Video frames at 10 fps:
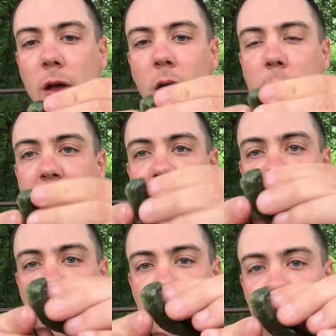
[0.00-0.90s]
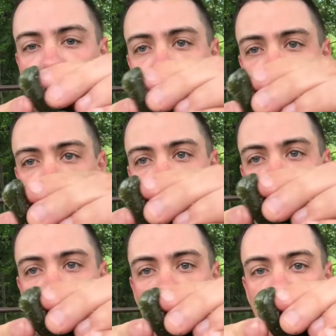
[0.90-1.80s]
I'm gonna get that line tie
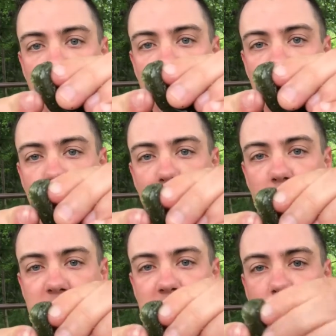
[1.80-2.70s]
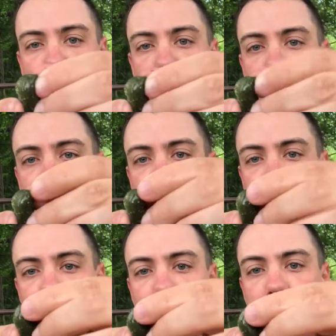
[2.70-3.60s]
where I want it, and I'm just gonna poke that
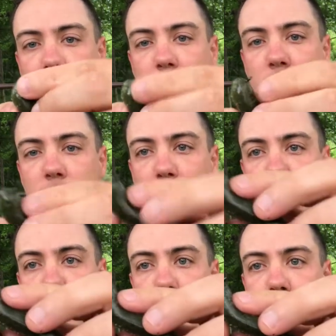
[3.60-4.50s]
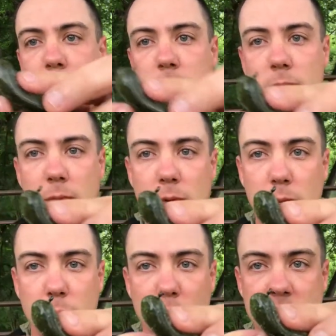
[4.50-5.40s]
through. Boom,
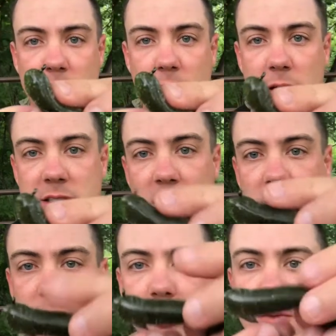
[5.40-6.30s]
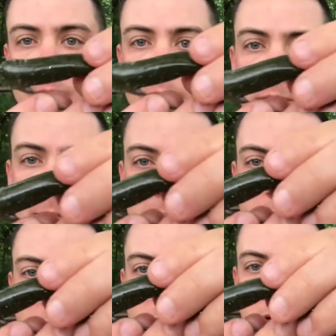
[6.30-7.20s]
poke that line tie through.
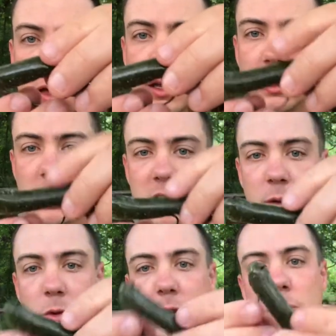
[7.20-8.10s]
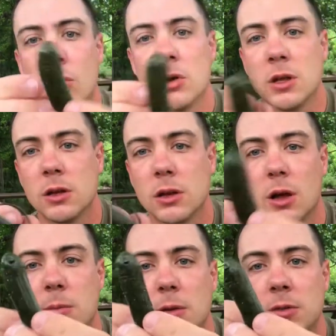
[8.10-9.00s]
Okay, you got that where you want it.
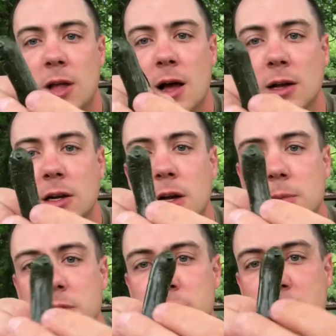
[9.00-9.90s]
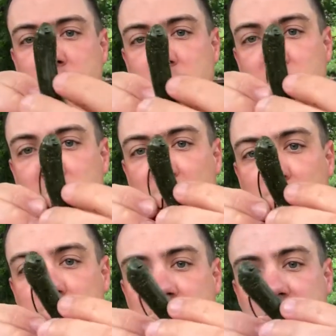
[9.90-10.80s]
I'm gonna line it up to make sure that
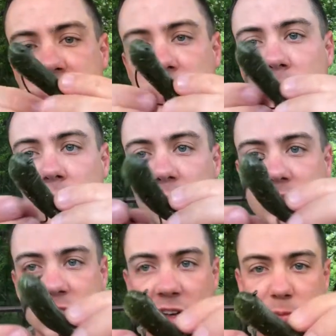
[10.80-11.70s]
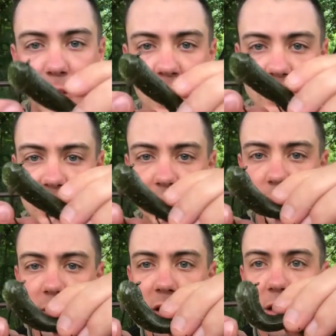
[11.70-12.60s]
I'm center of the soft plastic.
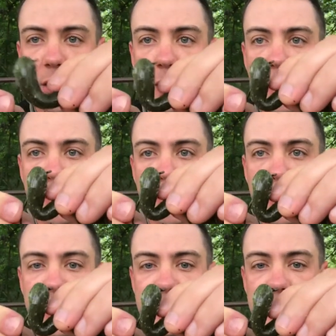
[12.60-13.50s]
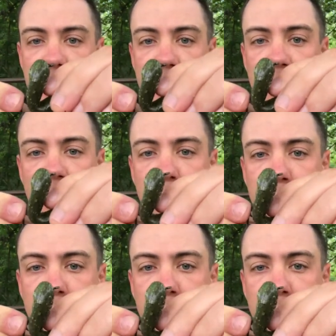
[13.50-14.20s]
I'm gonna pinch that up,